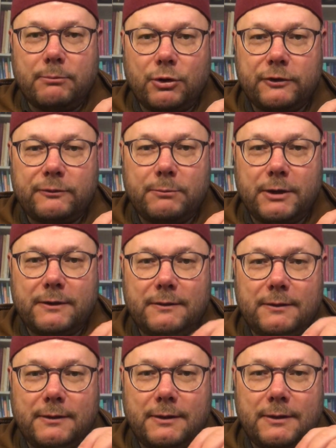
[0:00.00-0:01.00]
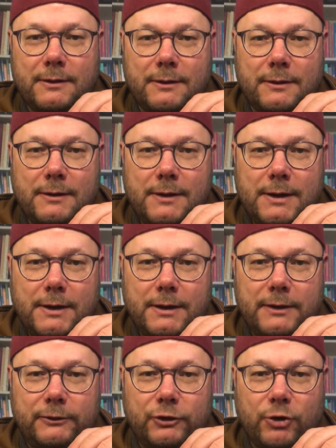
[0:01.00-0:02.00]
books, but
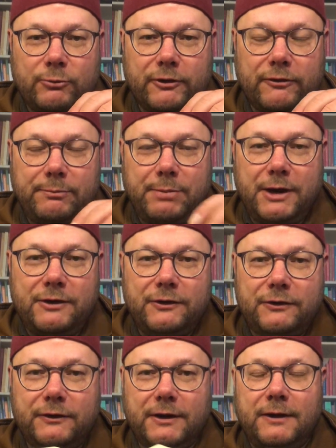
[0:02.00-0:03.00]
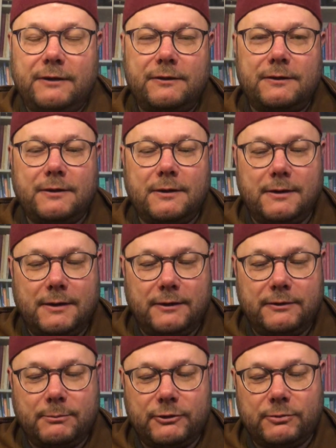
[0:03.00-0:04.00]
in terms of pages, it's
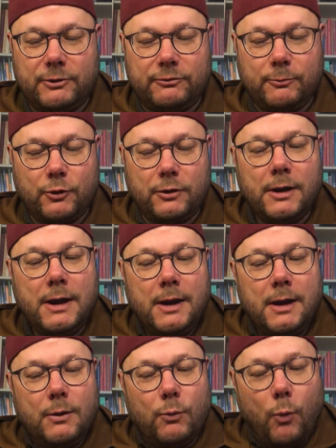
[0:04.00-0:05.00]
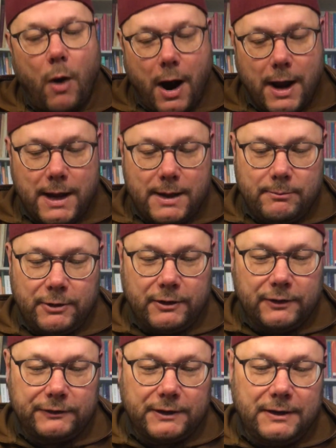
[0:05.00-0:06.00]
much more. Why?
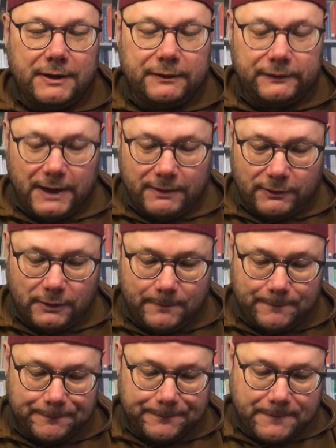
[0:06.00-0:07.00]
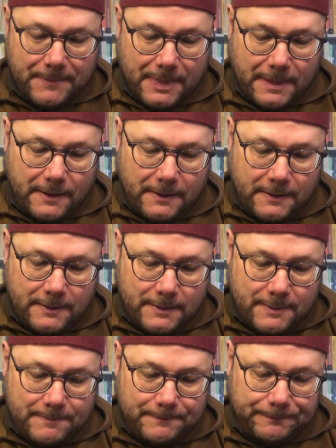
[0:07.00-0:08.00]
Because in this level,
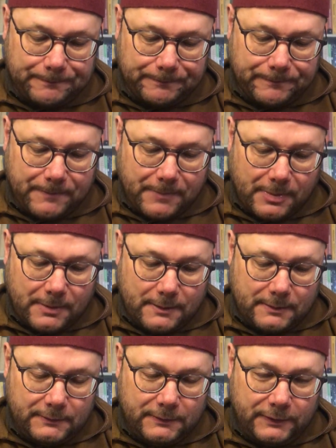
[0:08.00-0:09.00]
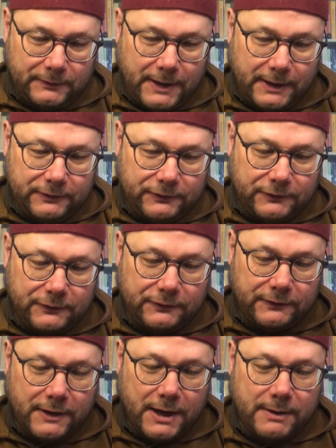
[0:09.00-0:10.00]
the texts,
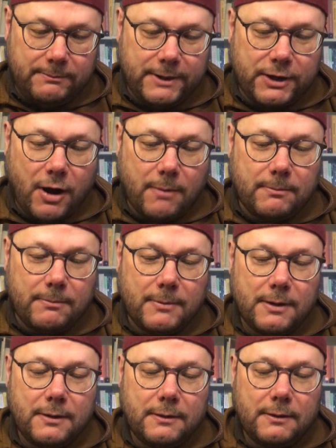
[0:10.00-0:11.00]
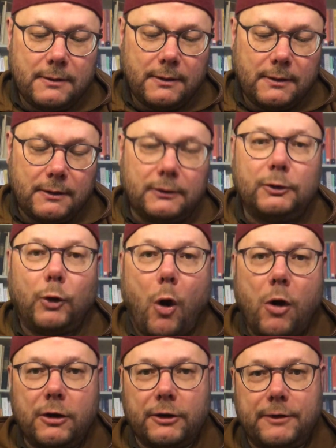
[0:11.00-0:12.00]
they become
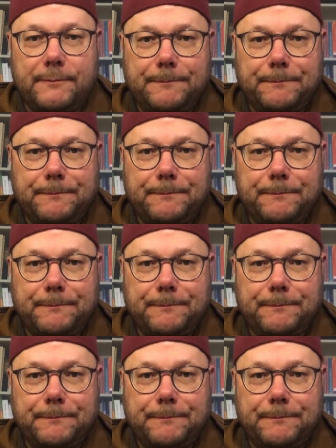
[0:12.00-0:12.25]
longer.